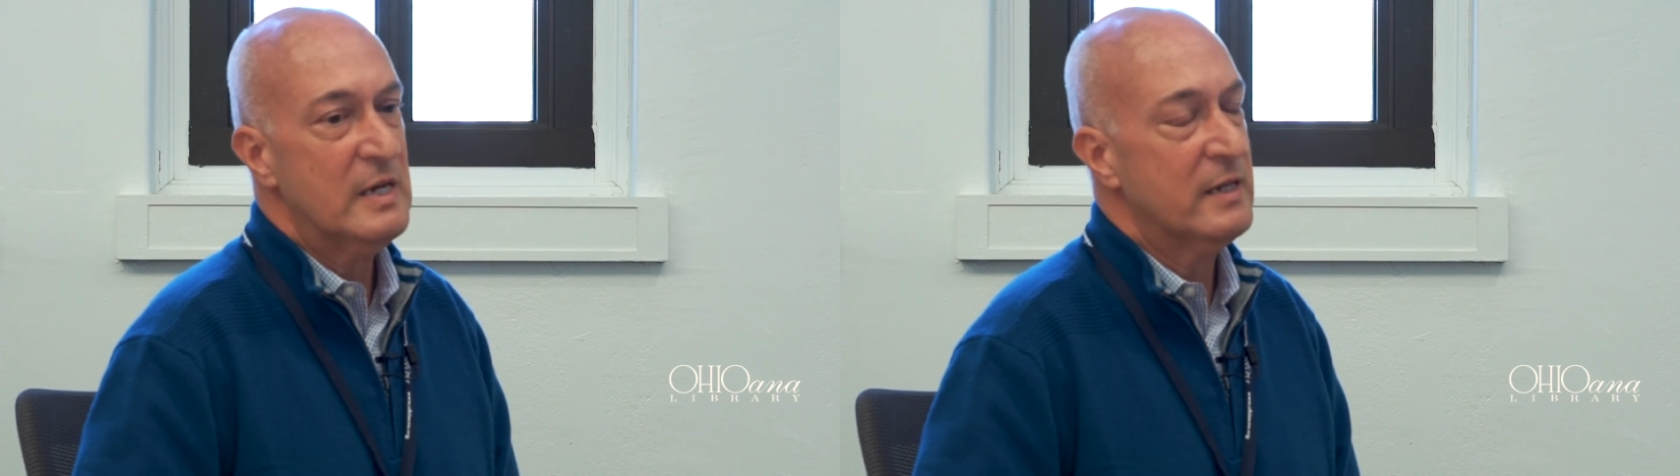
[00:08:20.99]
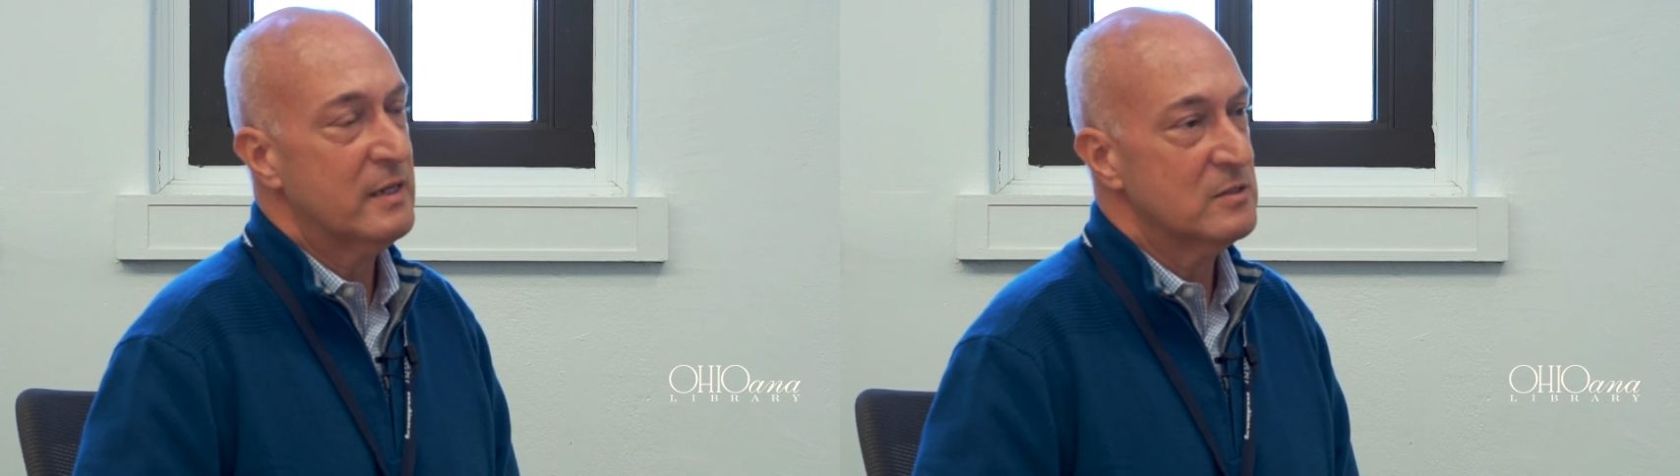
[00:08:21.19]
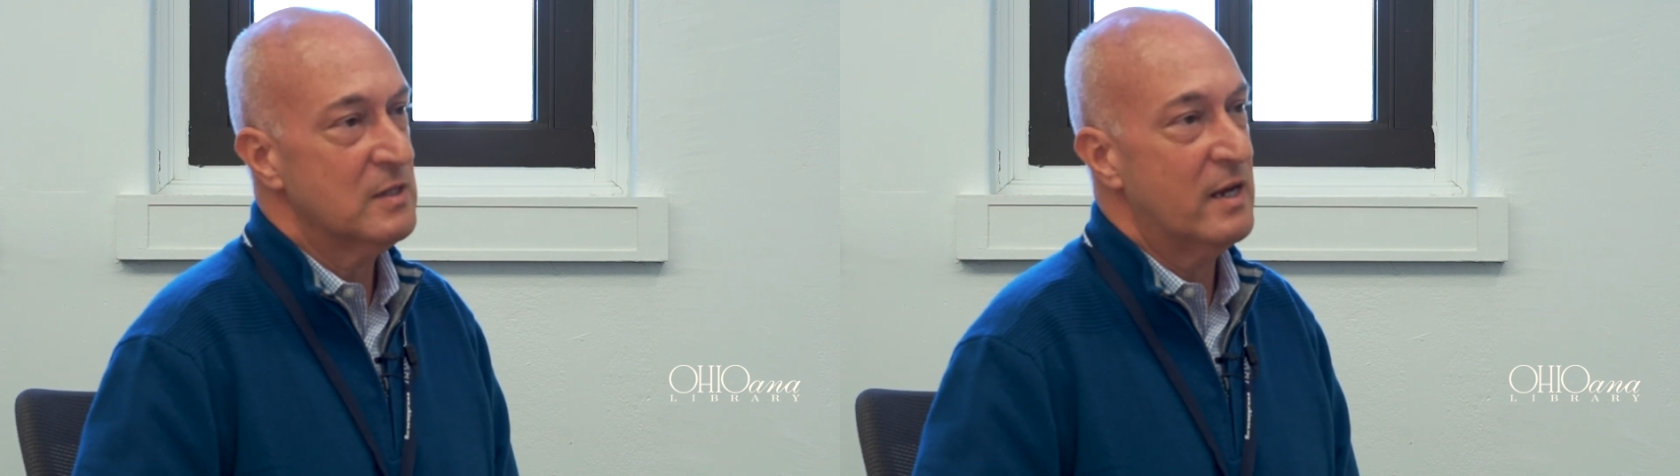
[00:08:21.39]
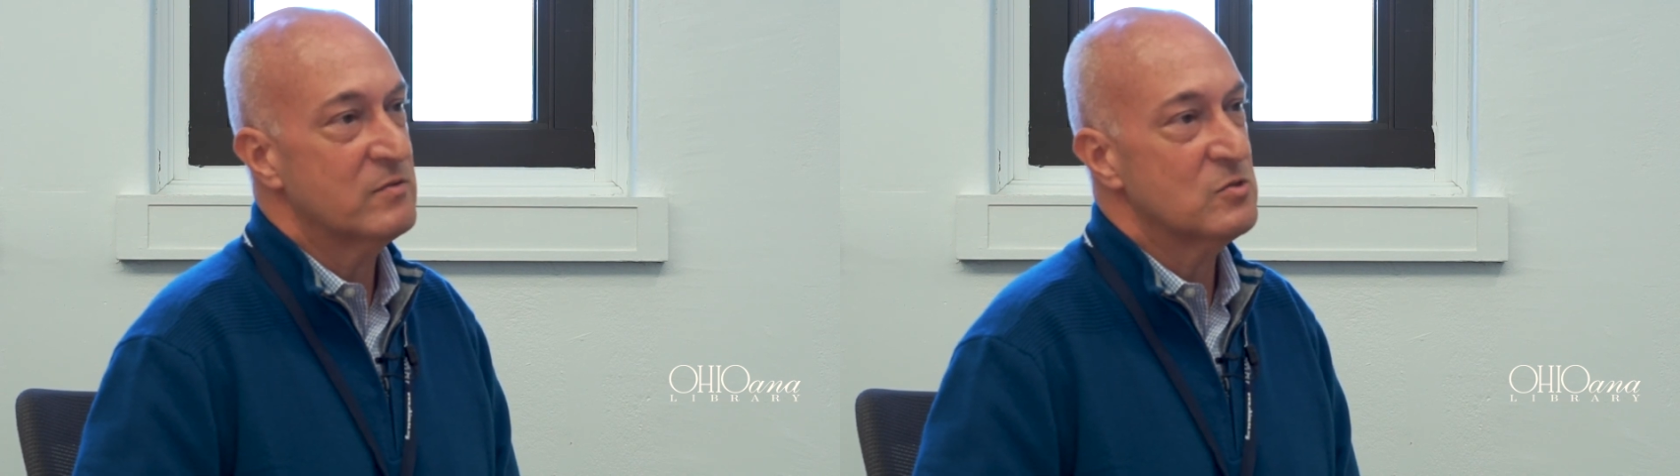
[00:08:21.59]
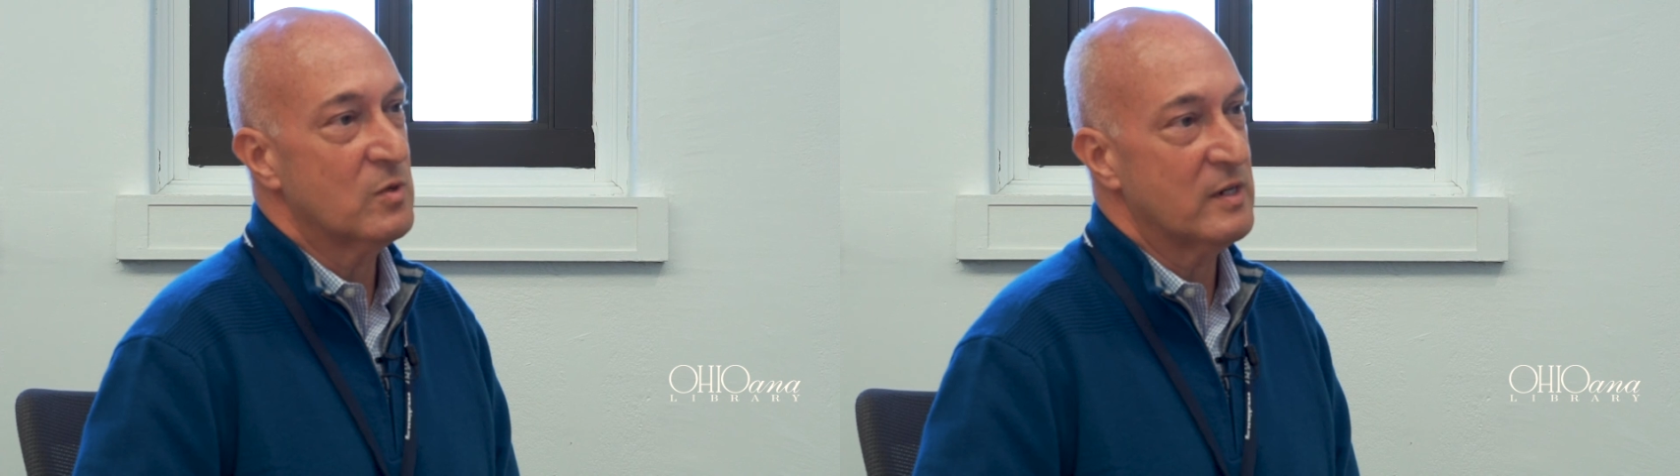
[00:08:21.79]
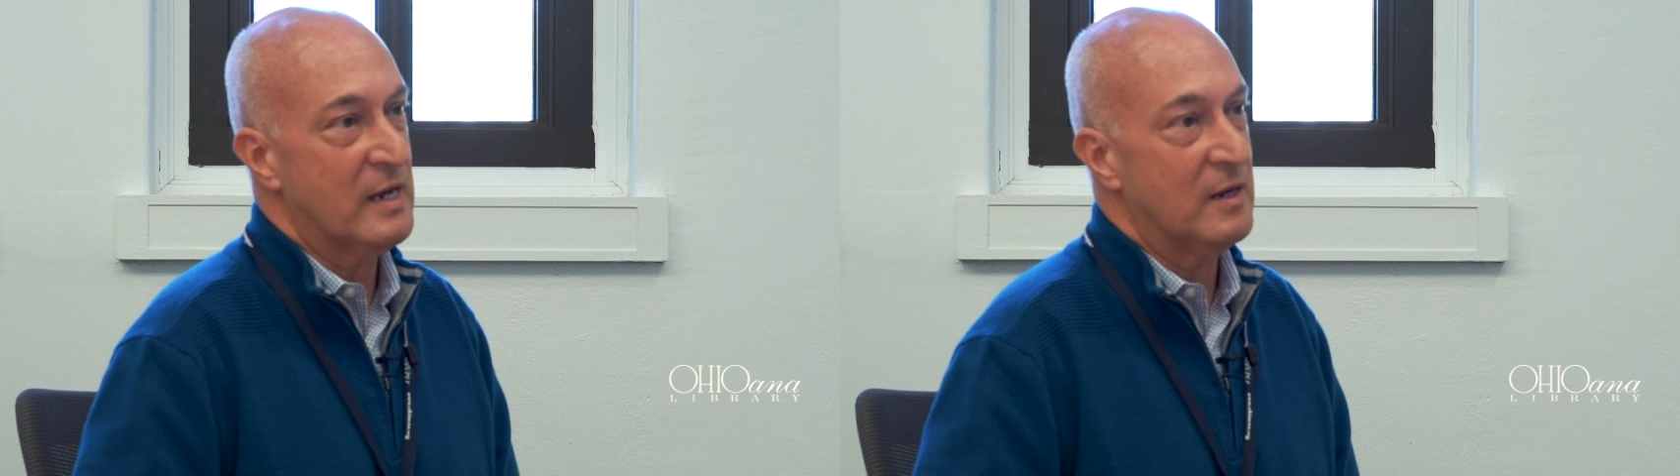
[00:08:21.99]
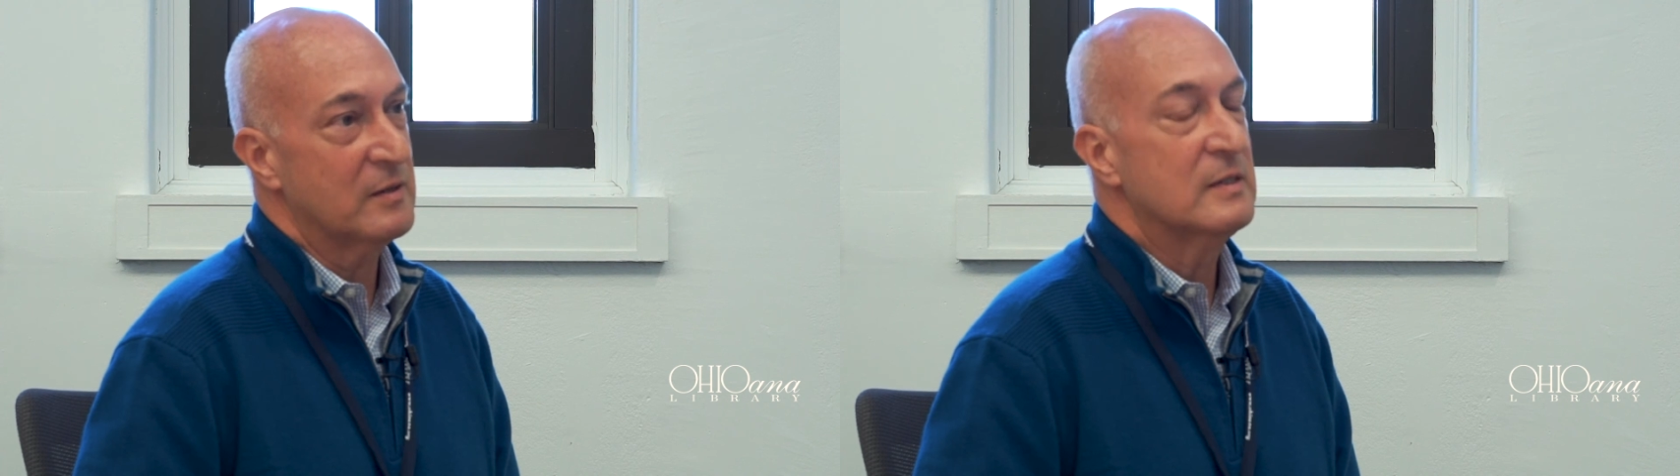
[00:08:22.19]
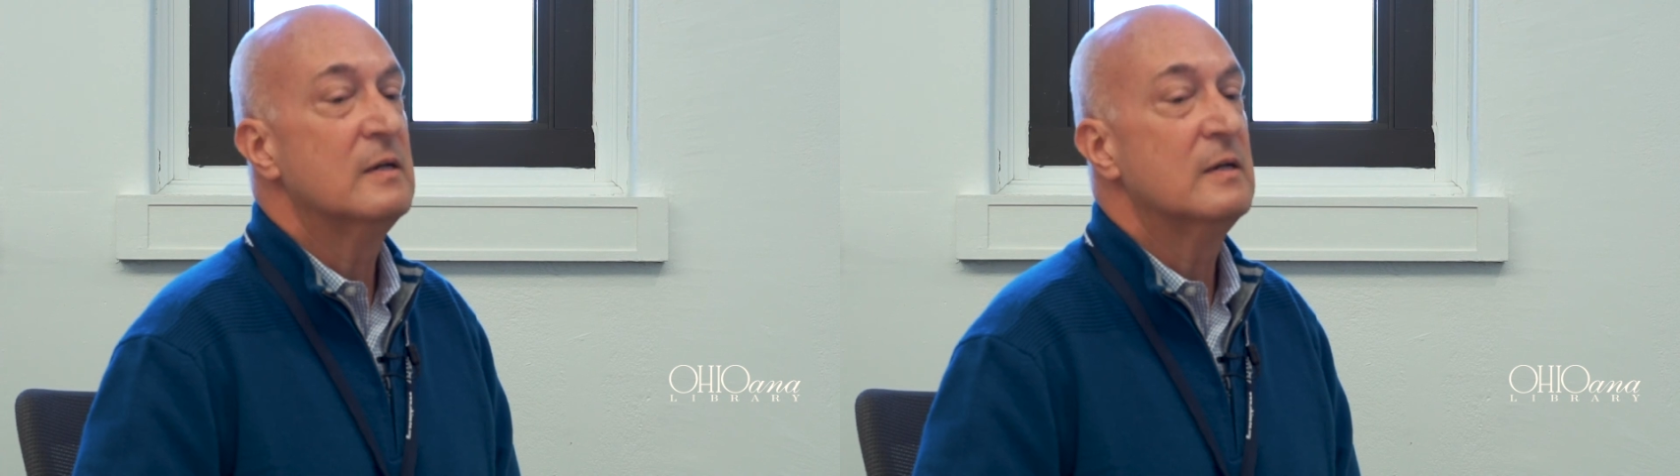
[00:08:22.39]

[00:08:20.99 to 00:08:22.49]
and get his life sorted out.